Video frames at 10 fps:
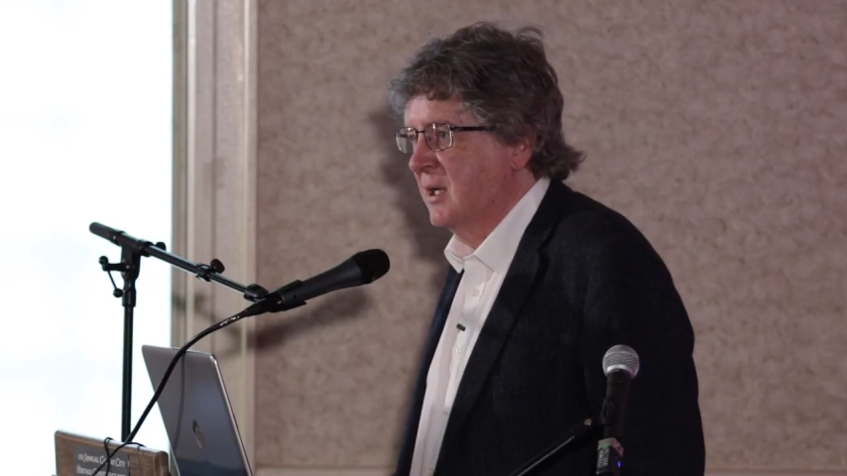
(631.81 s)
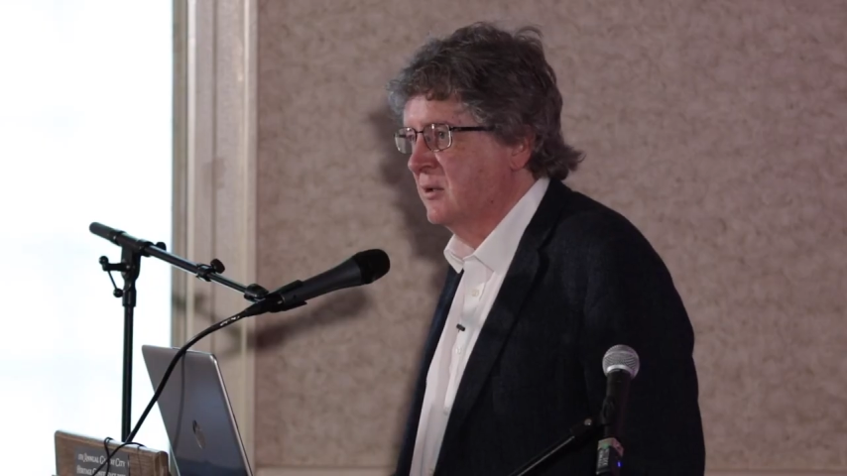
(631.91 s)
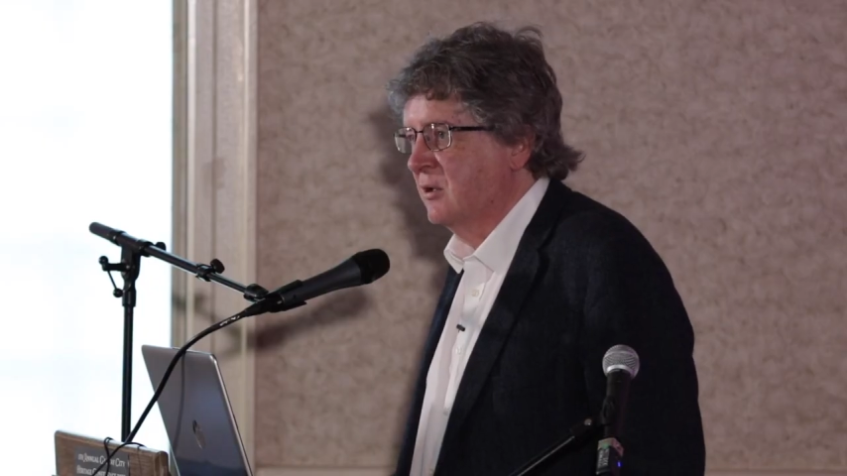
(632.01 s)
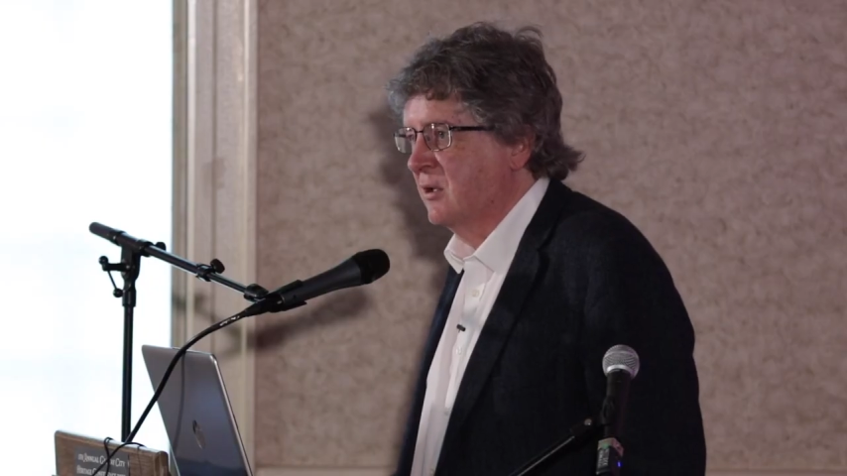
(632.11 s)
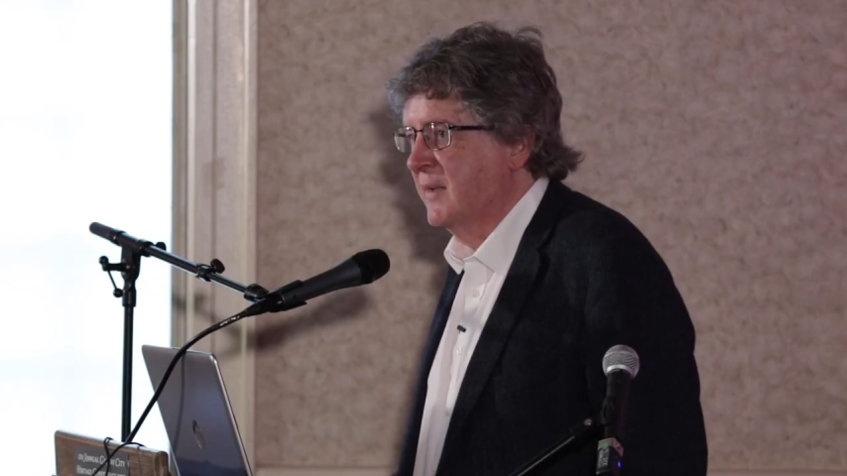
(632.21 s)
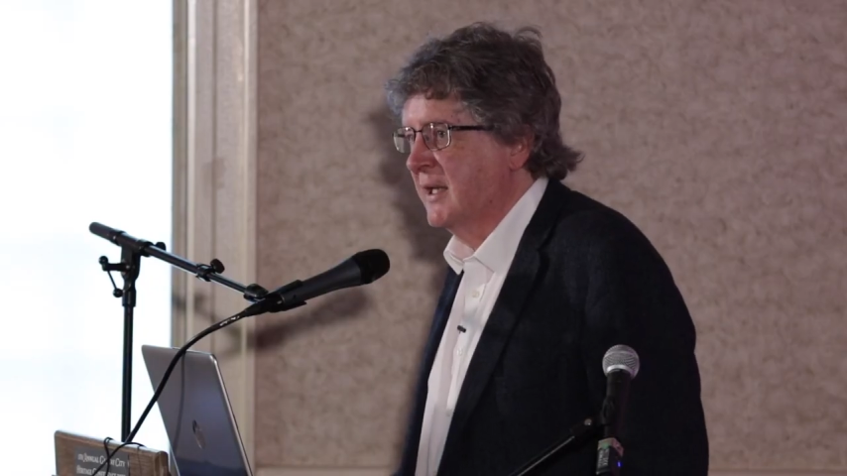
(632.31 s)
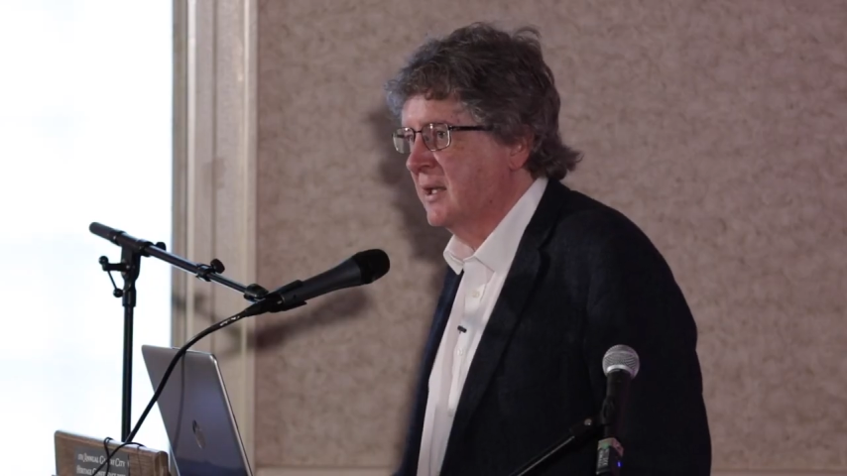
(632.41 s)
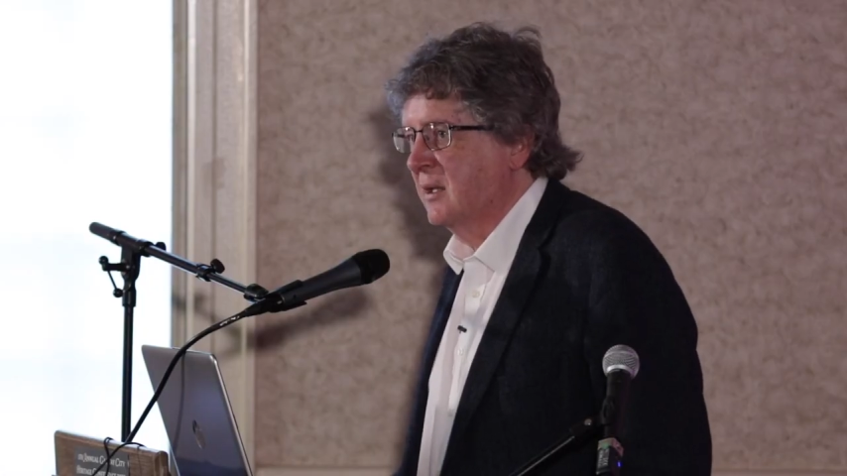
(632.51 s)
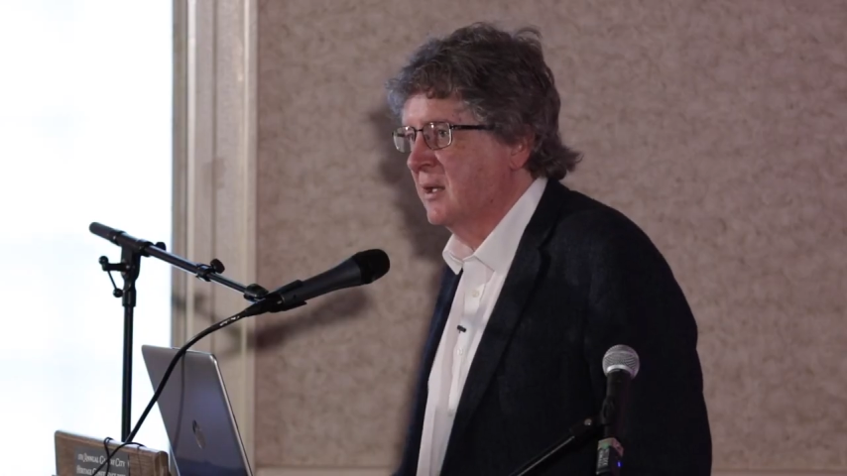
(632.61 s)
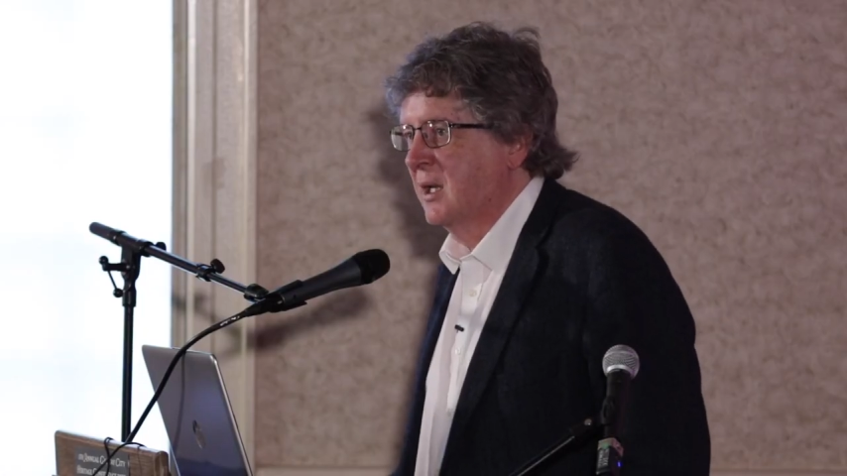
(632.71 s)
an
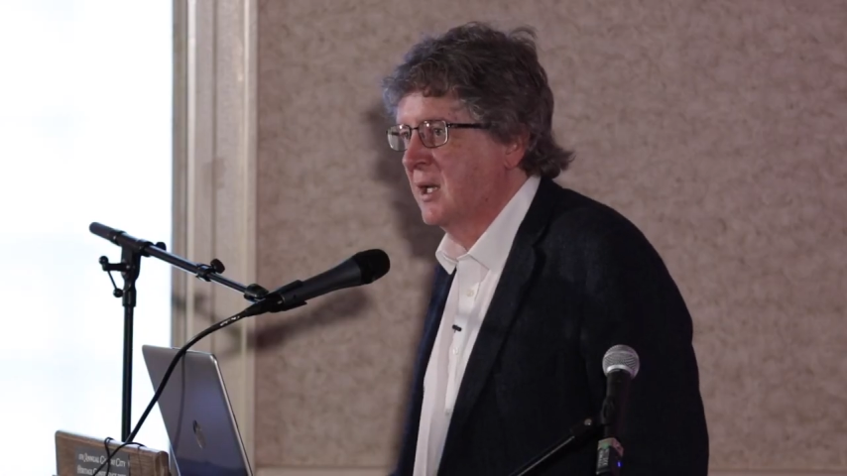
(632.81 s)
ornamental